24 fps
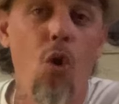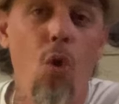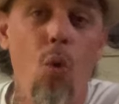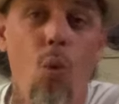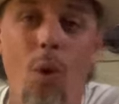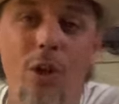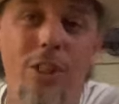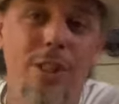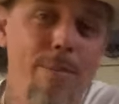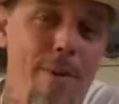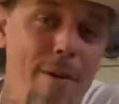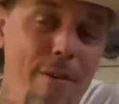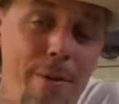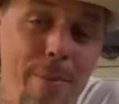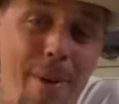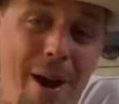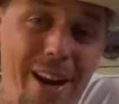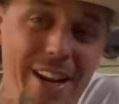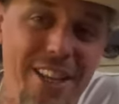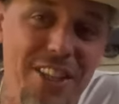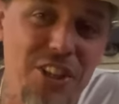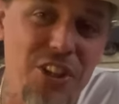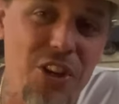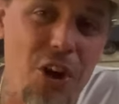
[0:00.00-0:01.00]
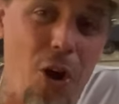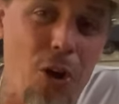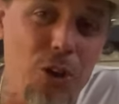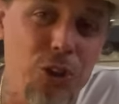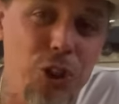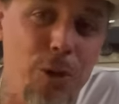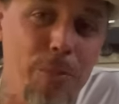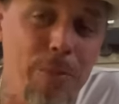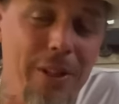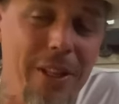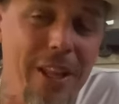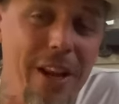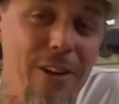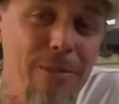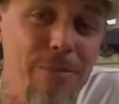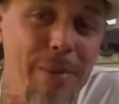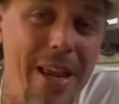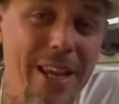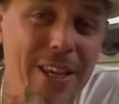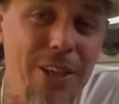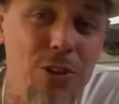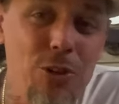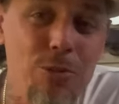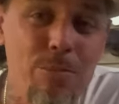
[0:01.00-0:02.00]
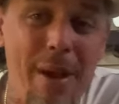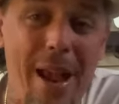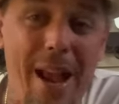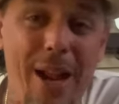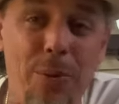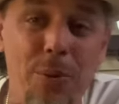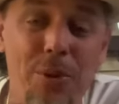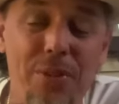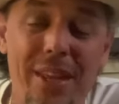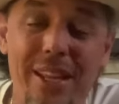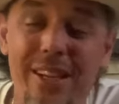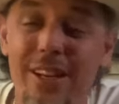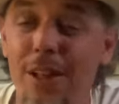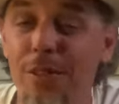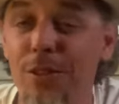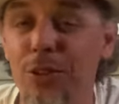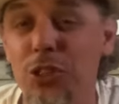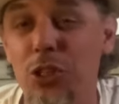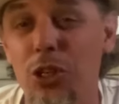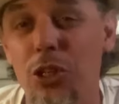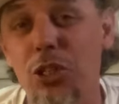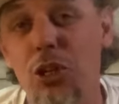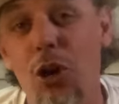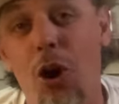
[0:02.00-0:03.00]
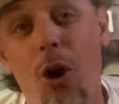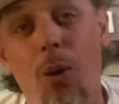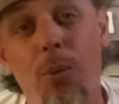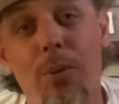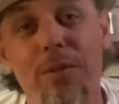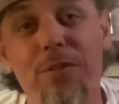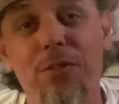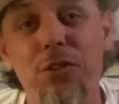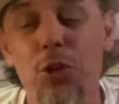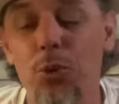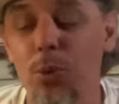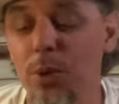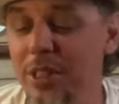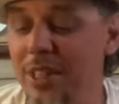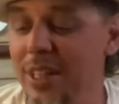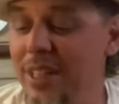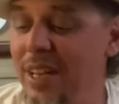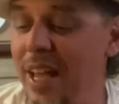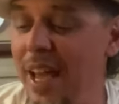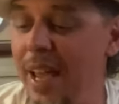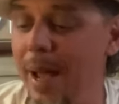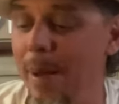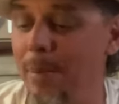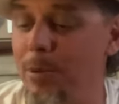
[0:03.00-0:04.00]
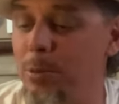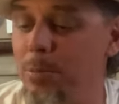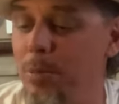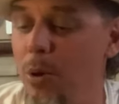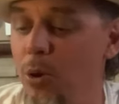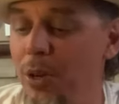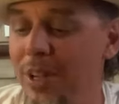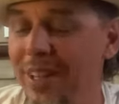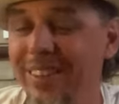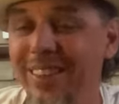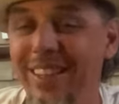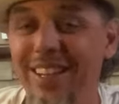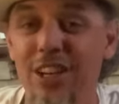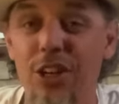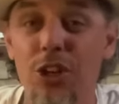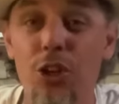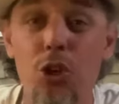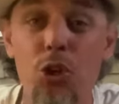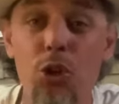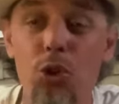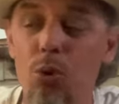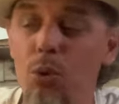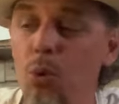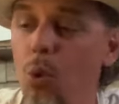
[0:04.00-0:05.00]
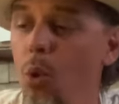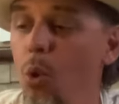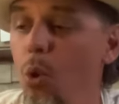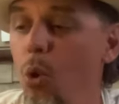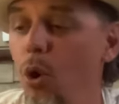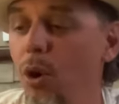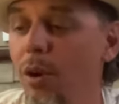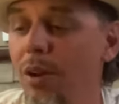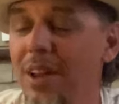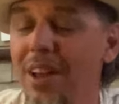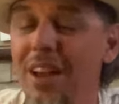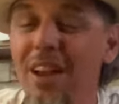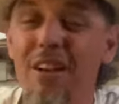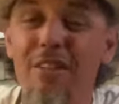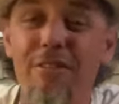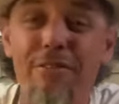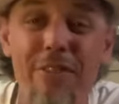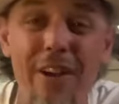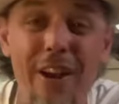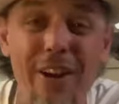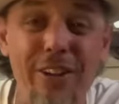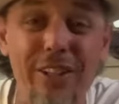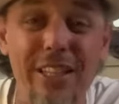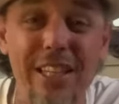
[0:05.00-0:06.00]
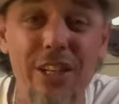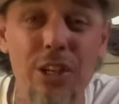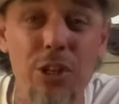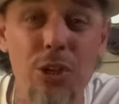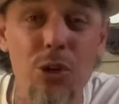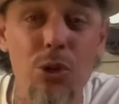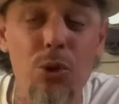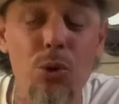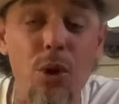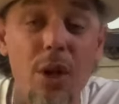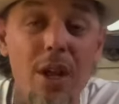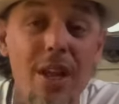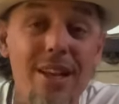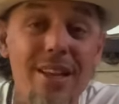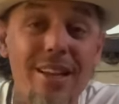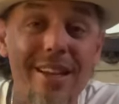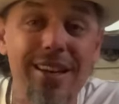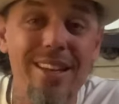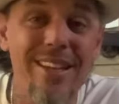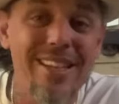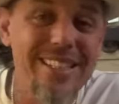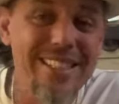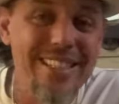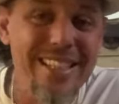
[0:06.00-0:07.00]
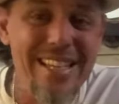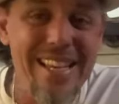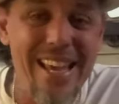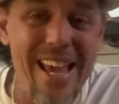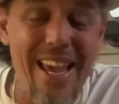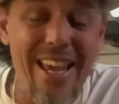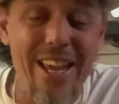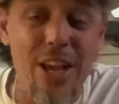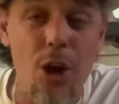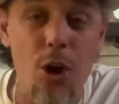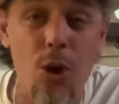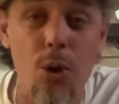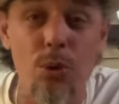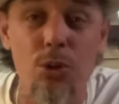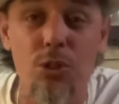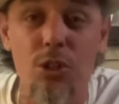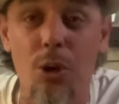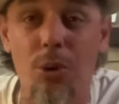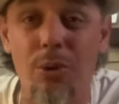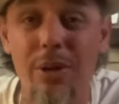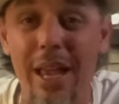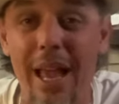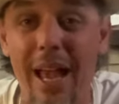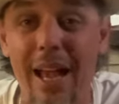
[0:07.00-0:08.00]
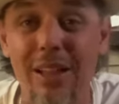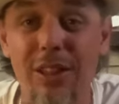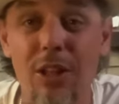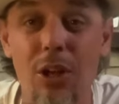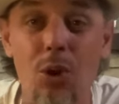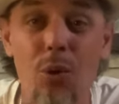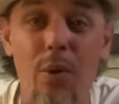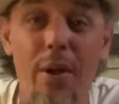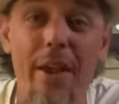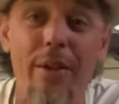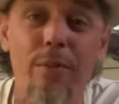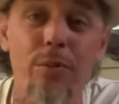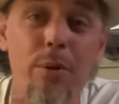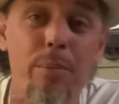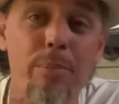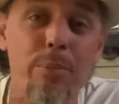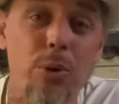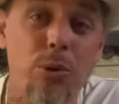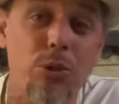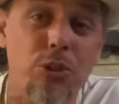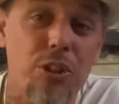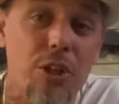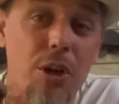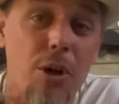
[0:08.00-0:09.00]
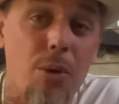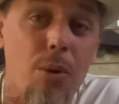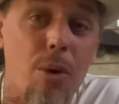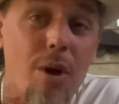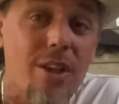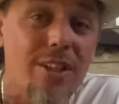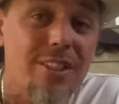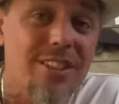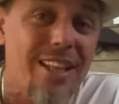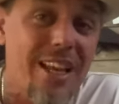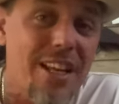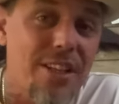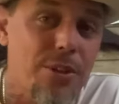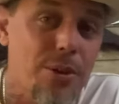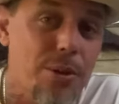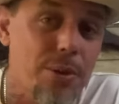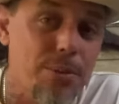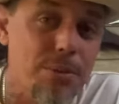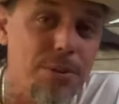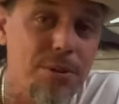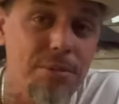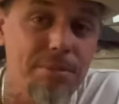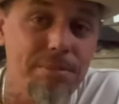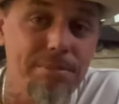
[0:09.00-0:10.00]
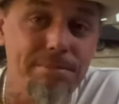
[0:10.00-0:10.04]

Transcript: What's up, everybody? Cigar Sherpa Laird Mayhew back with another cigar review, and today I'm smoking the new, or fairly new, CAO Zocalo in Robusto. Stay tuned.